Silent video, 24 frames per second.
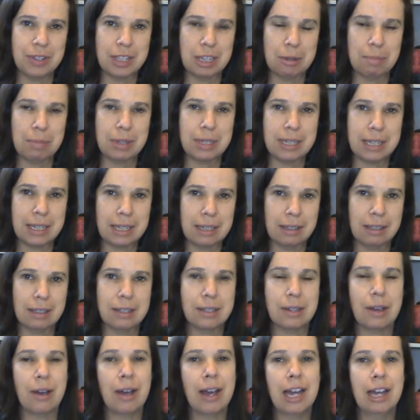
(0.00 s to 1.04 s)
at a particular
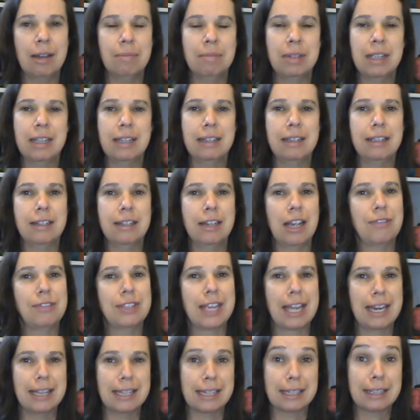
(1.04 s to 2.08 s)
time, you have to
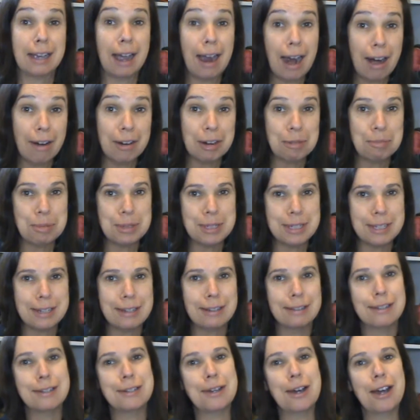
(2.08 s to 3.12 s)
get in the car at a
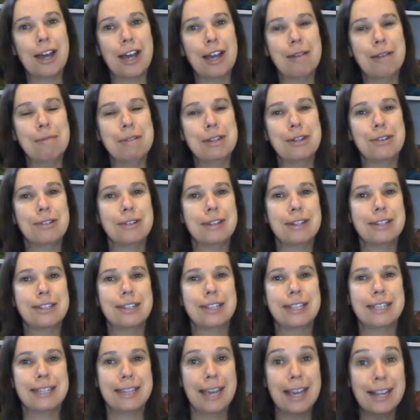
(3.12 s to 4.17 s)
particular time in order
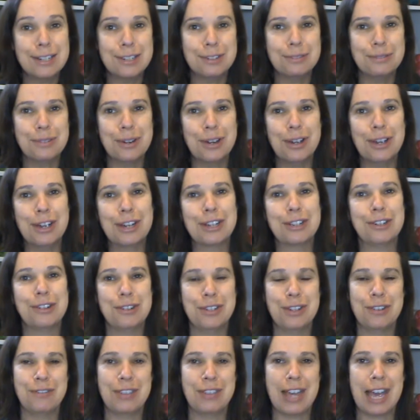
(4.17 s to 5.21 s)
to get to work,
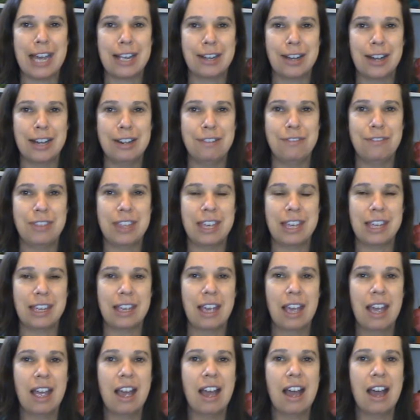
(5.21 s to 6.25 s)
all of that kind of
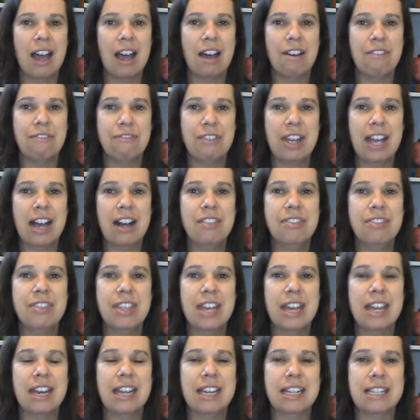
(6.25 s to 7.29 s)
thing, I found
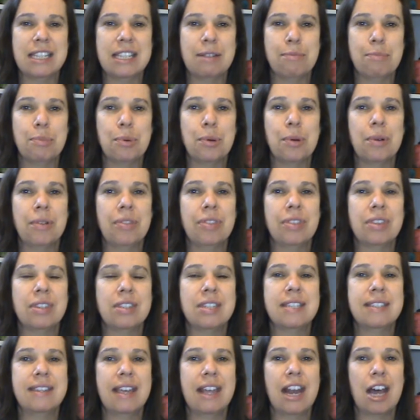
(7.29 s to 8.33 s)
that it's important
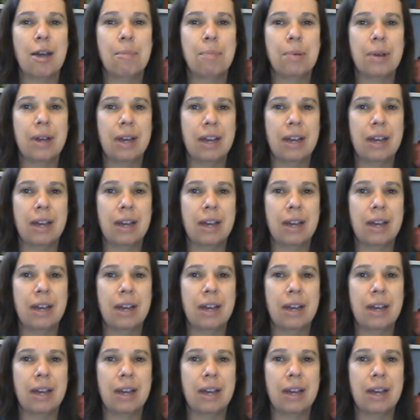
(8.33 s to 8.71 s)
to set up